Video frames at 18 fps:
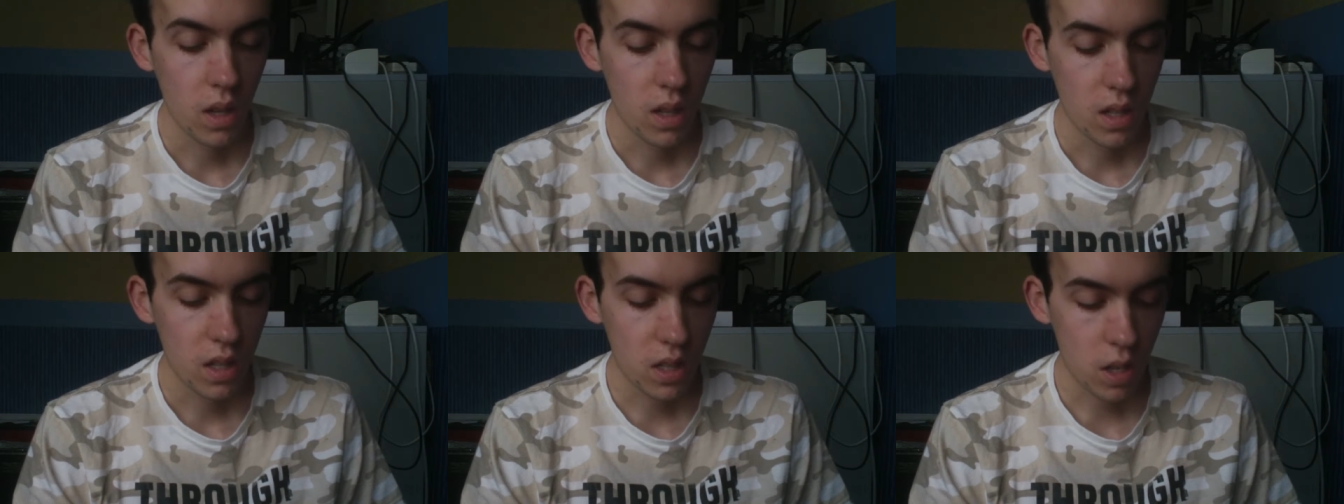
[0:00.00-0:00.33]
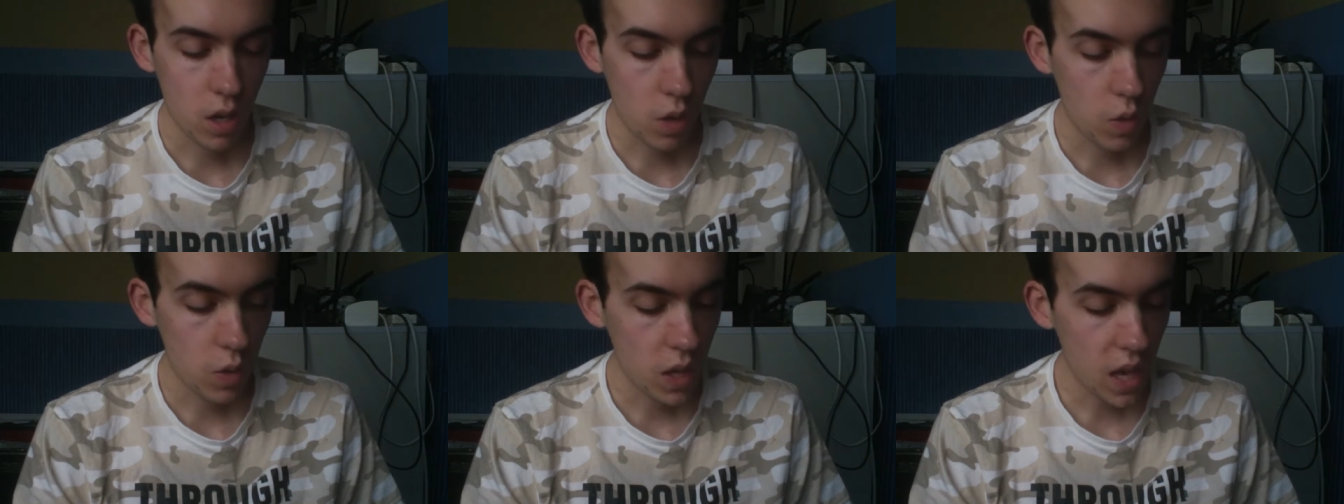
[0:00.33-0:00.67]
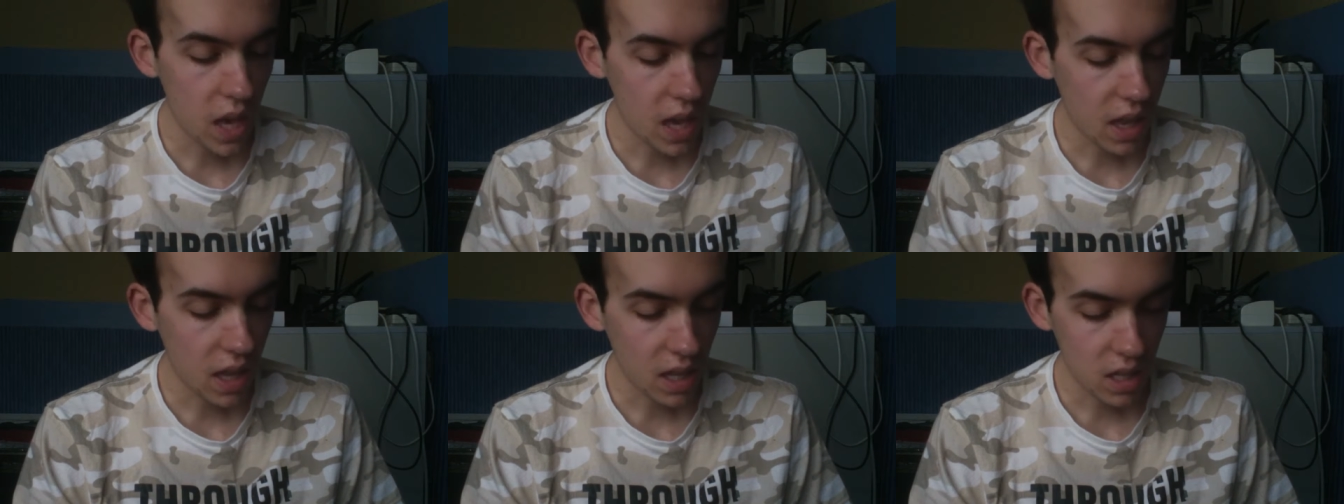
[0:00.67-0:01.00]
So
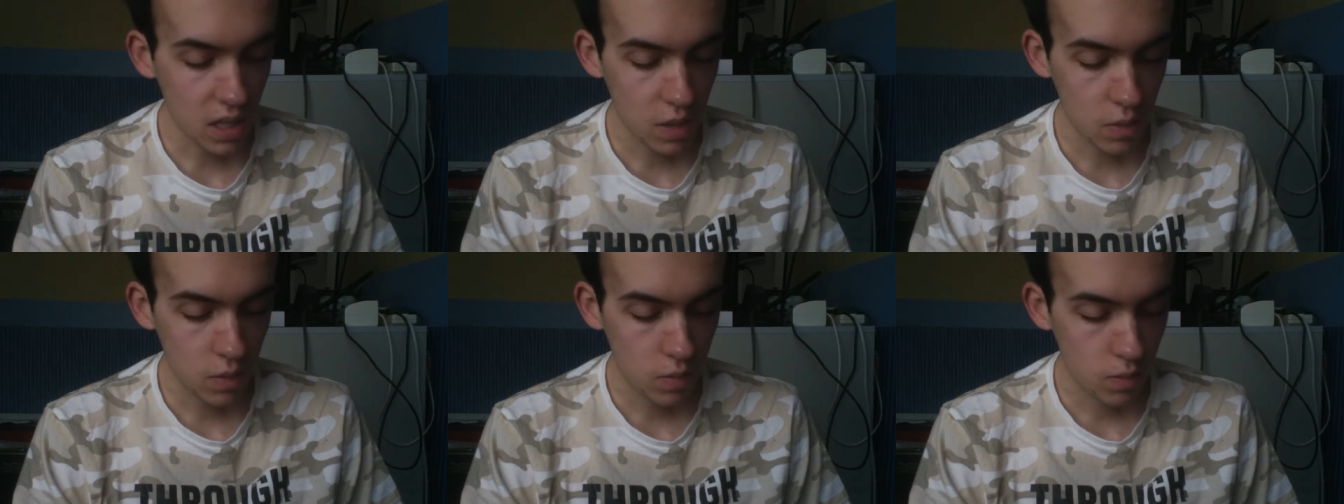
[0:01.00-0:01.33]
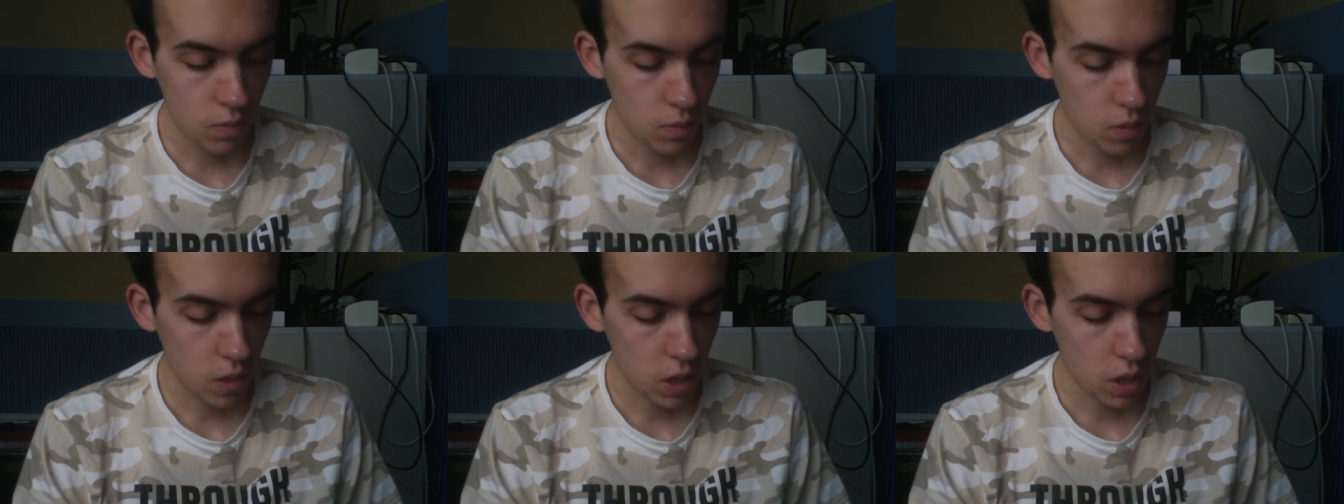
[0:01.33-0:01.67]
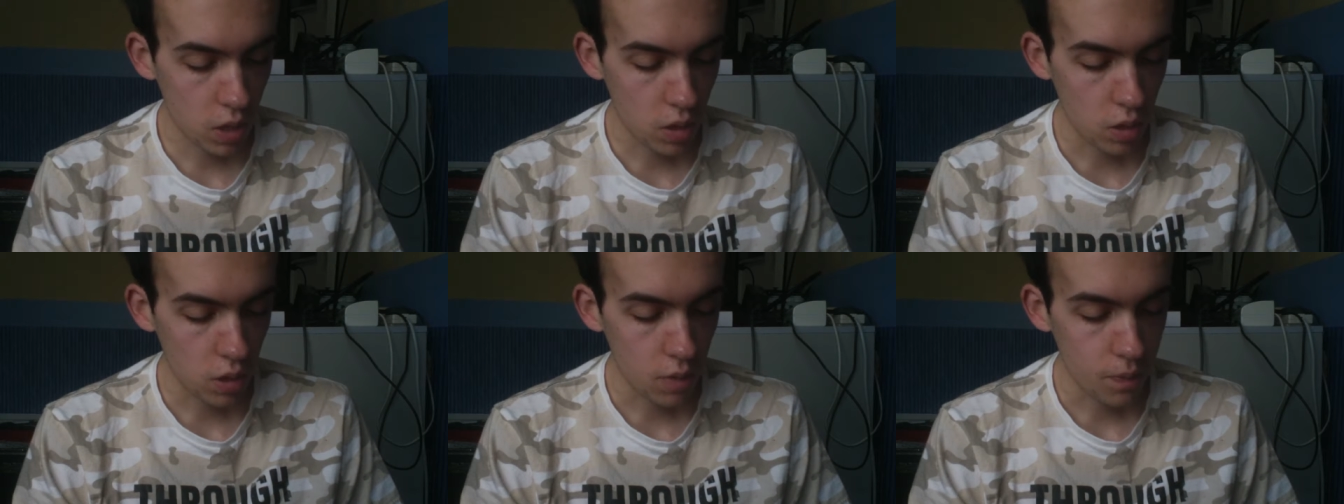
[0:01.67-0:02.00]
yeah, that's really
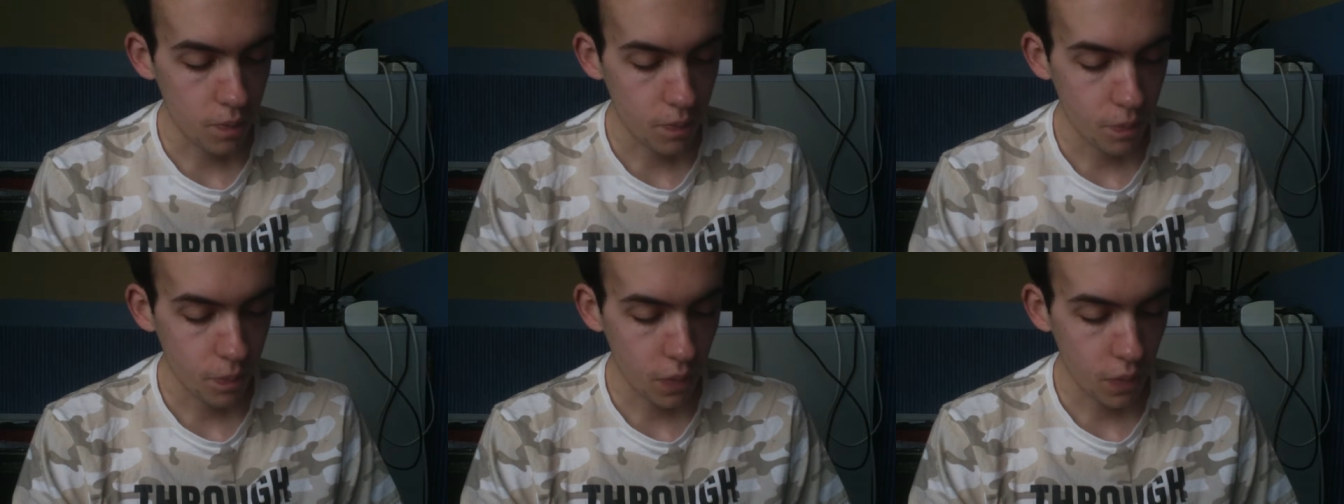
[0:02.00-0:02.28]
good.